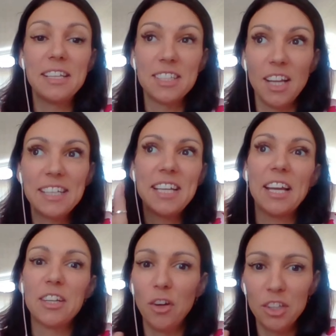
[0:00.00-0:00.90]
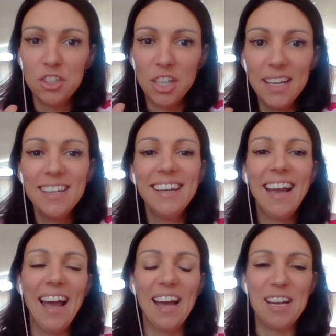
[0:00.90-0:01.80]
things like technology
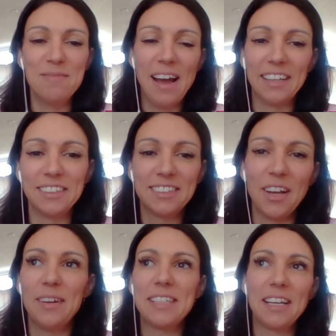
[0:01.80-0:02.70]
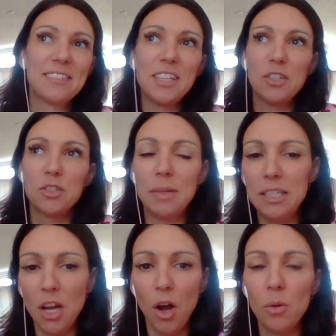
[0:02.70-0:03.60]
um, and going down social
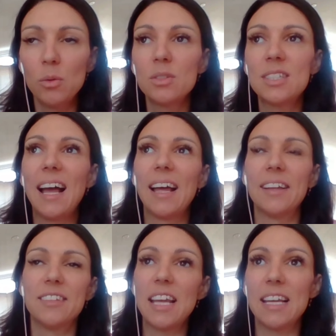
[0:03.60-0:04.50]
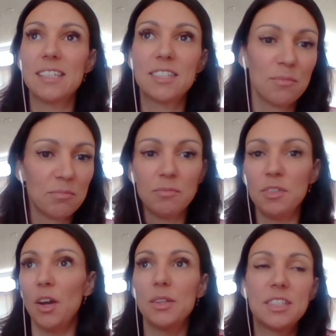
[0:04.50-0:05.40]
media holes. And it's,
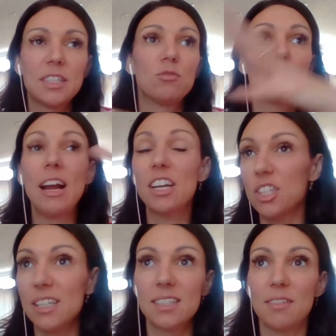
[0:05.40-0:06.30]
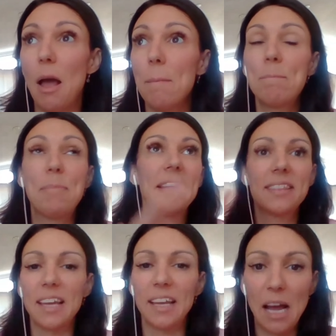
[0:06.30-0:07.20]
you know, distraction is a
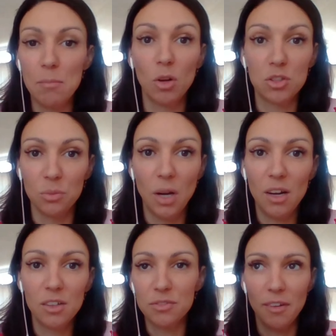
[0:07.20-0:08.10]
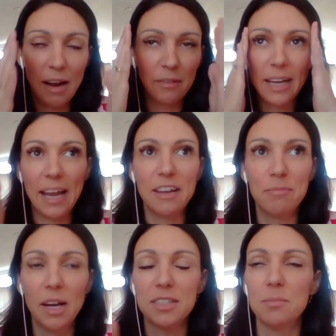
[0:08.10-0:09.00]
big thing in our modern world for our
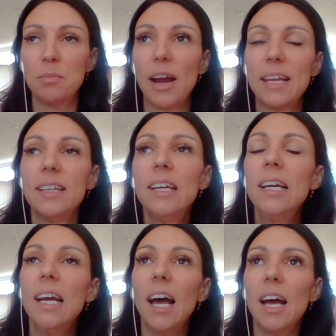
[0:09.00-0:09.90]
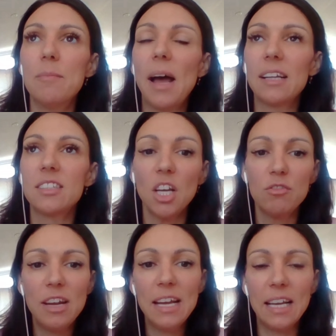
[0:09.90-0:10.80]
cave person brain. Um, and
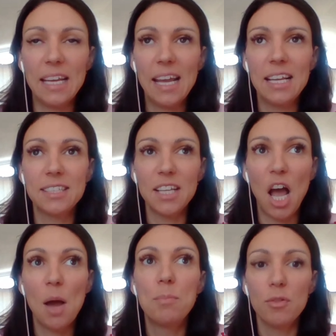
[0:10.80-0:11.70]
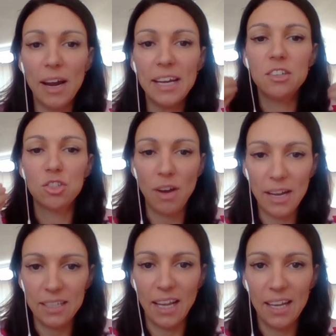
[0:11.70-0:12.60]
so, really, it's a brain
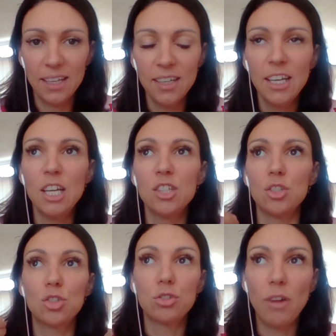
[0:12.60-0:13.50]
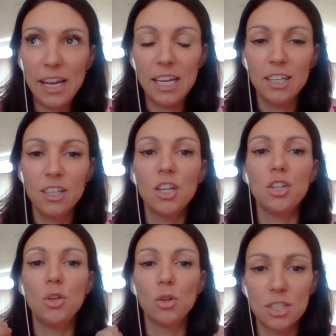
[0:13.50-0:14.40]
training to train
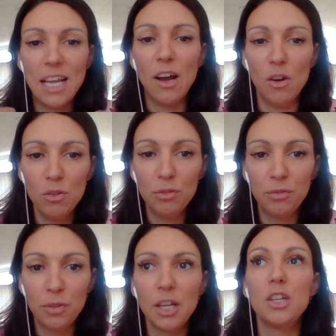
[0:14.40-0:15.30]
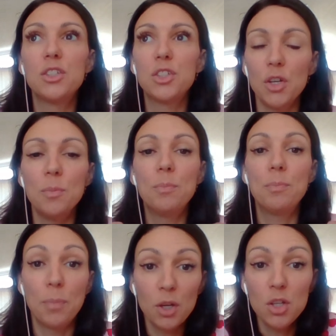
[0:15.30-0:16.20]
yourself to
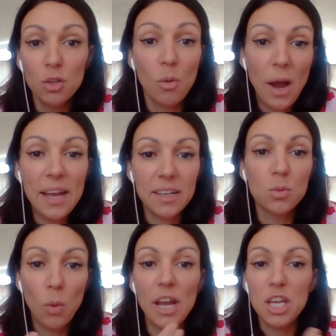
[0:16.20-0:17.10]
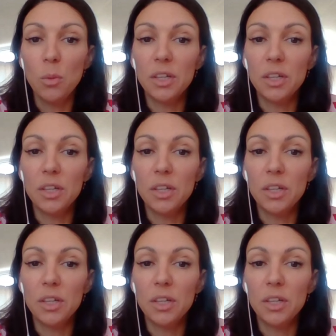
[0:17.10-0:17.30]
put your awareness where you